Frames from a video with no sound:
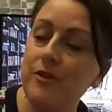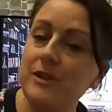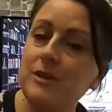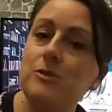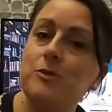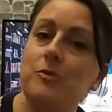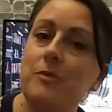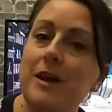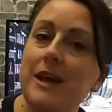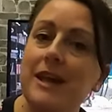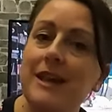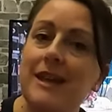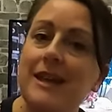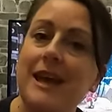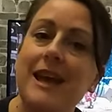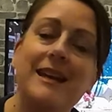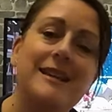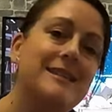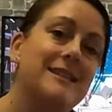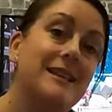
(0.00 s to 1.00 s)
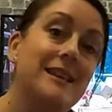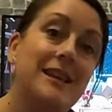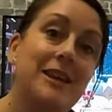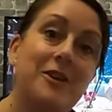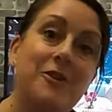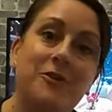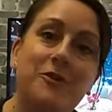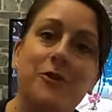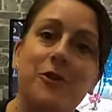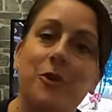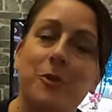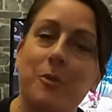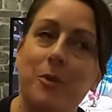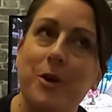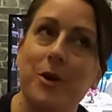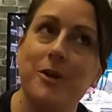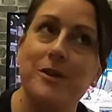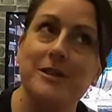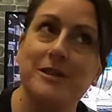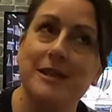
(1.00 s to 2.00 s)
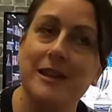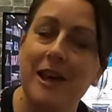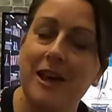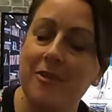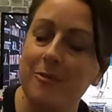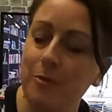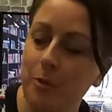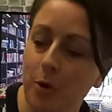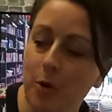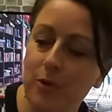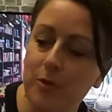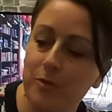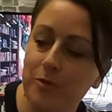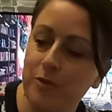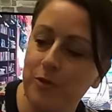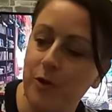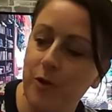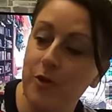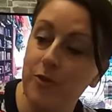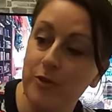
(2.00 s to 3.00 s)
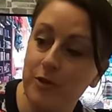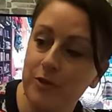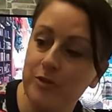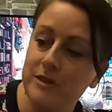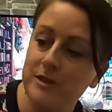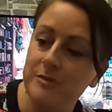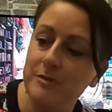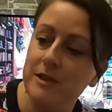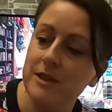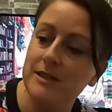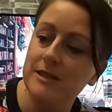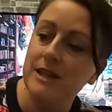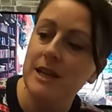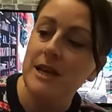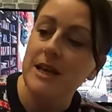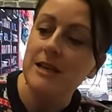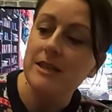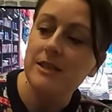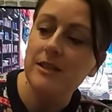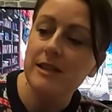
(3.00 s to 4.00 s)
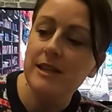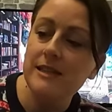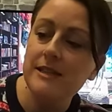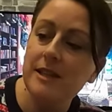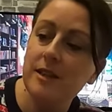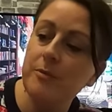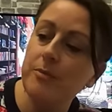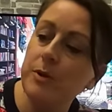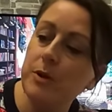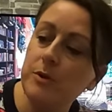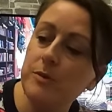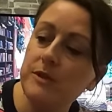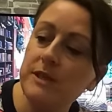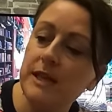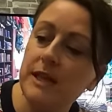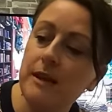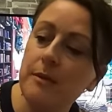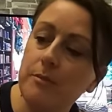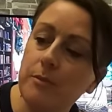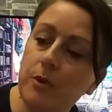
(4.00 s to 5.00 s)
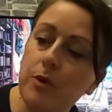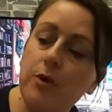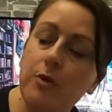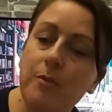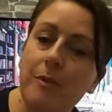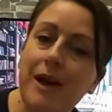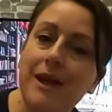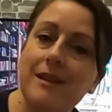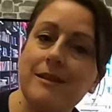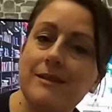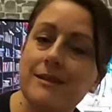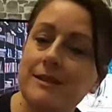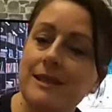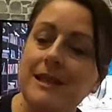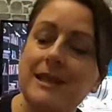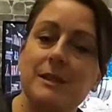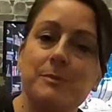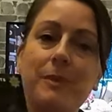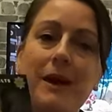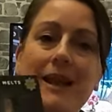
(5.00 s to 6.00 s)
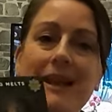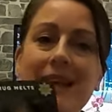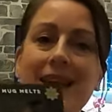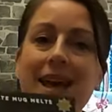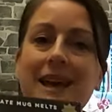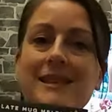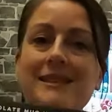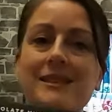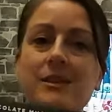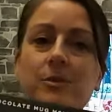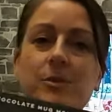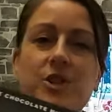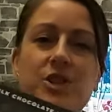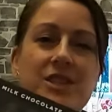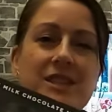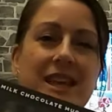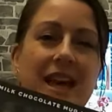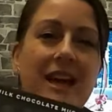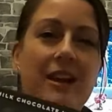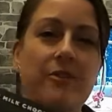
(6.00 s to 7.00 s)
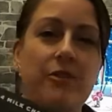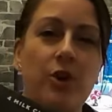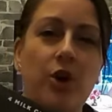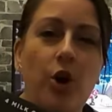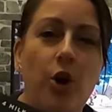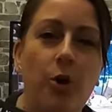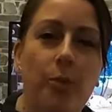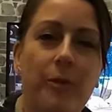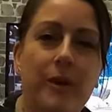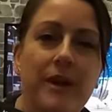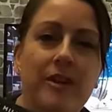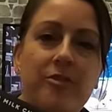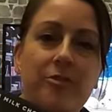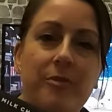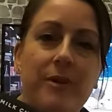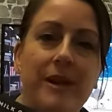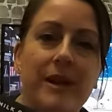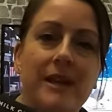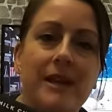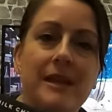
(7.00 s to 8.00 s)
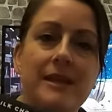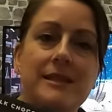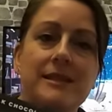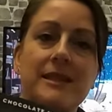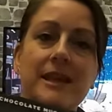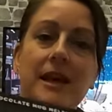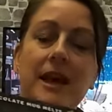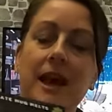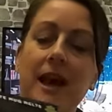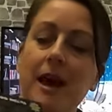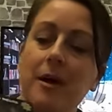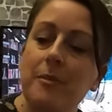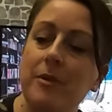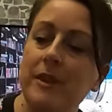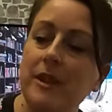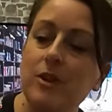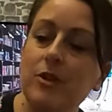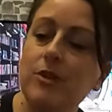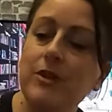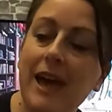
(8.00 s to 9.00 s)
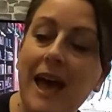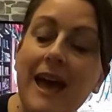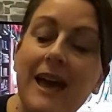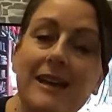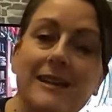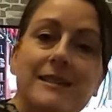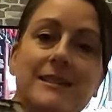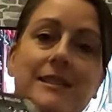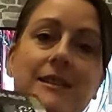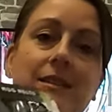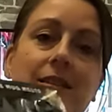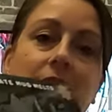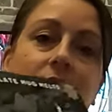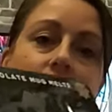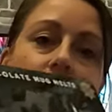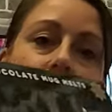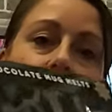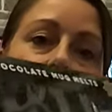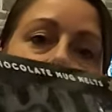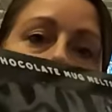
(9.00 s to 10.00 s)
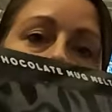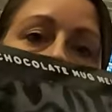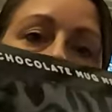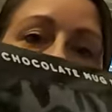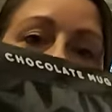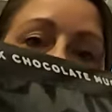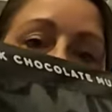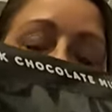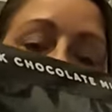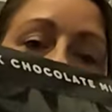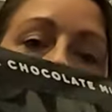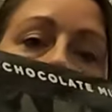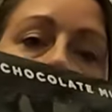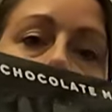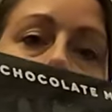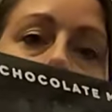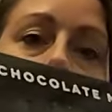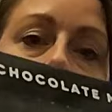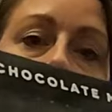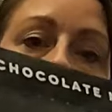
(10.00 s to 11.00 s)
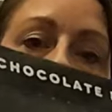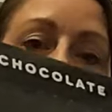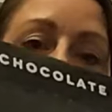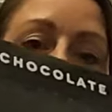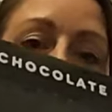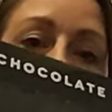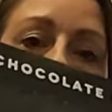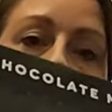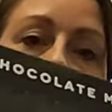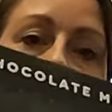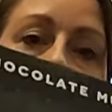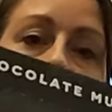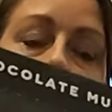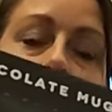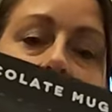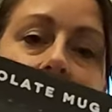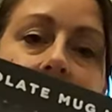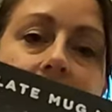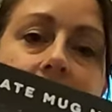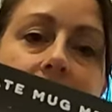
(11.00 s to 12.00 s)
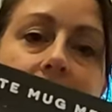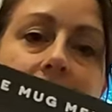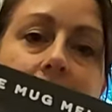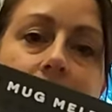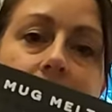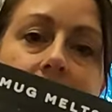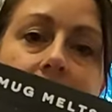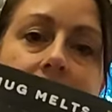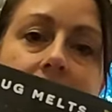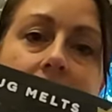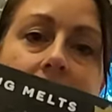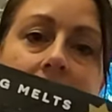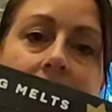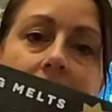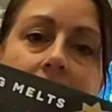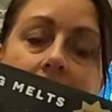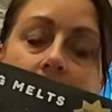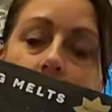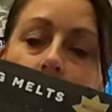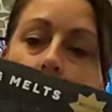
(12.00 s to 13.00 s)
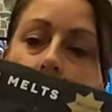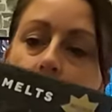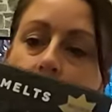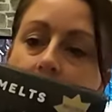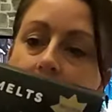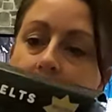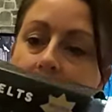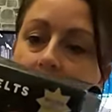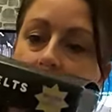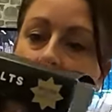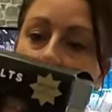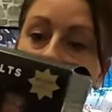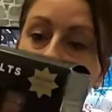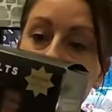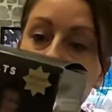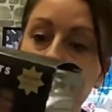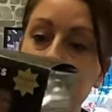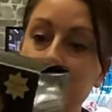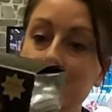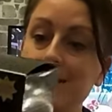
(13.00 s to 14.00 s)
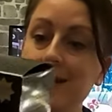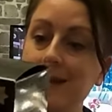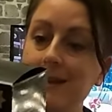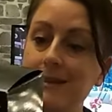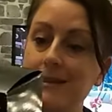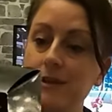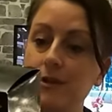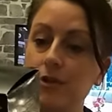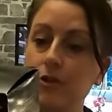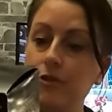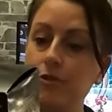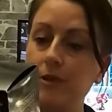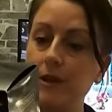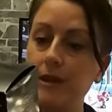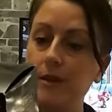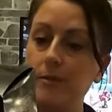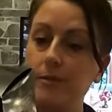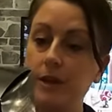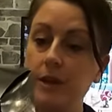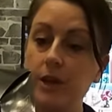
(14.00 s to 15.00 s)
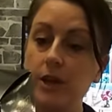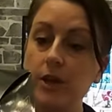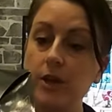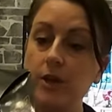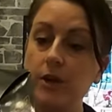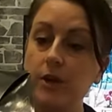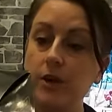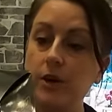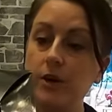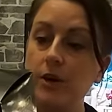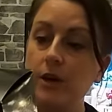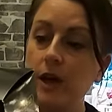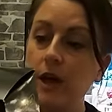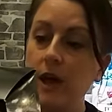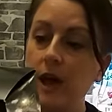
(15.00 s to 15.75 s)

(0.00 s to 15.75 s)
this would make an excellent gift for the person that I've bought them for Christmas. So these are the Boozy Mug Melts, and it's Ballycastle, which is kind of the copy of Bailey's, but they look excellent. They look so nice. One of the flavours is a clementine, one is just the standard cream liqueur,